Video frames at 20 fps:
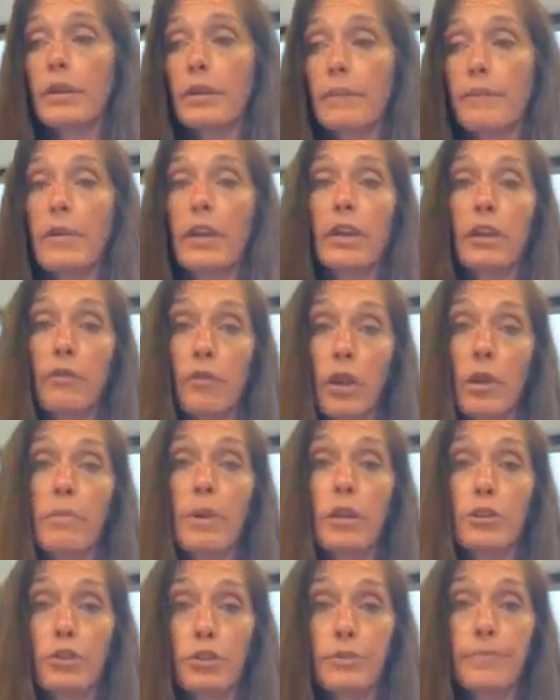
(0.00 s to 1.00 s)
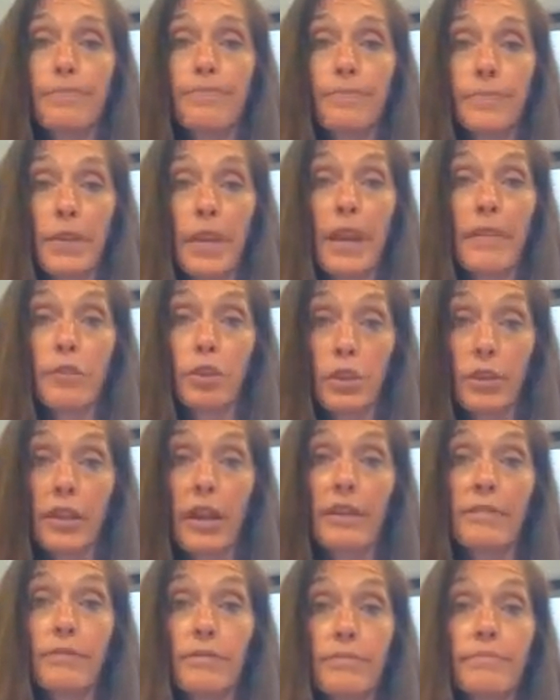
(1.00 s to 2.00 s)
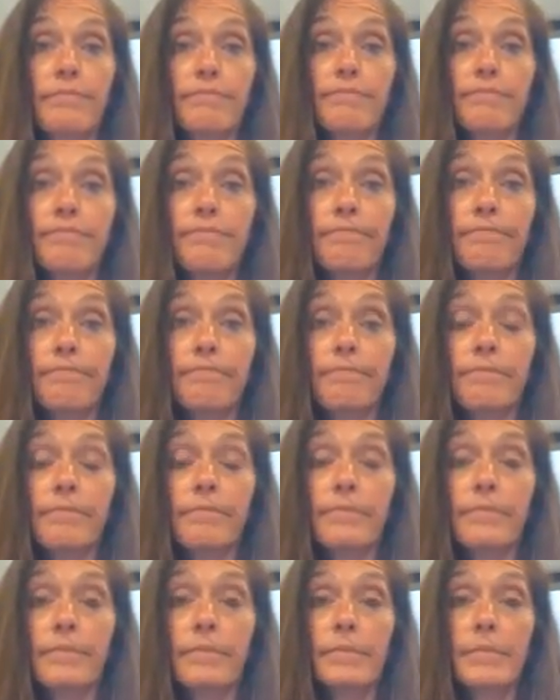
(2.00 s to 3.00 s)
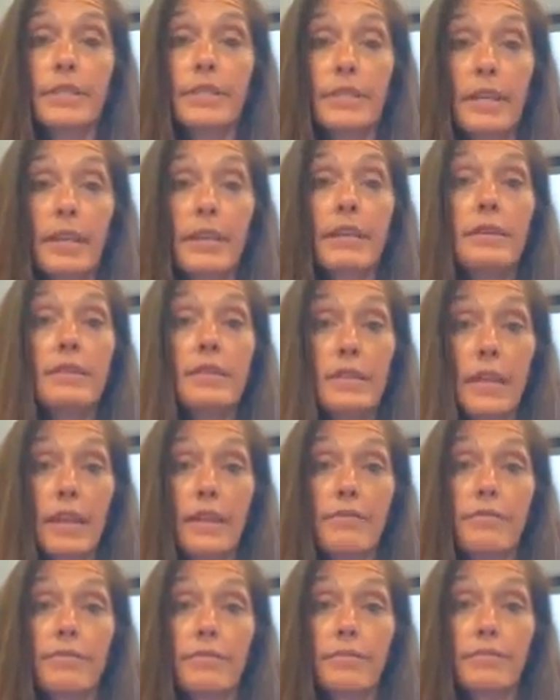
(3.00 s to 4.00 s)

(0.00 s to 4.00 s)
Thank you very much. Have a good night. Stay safe.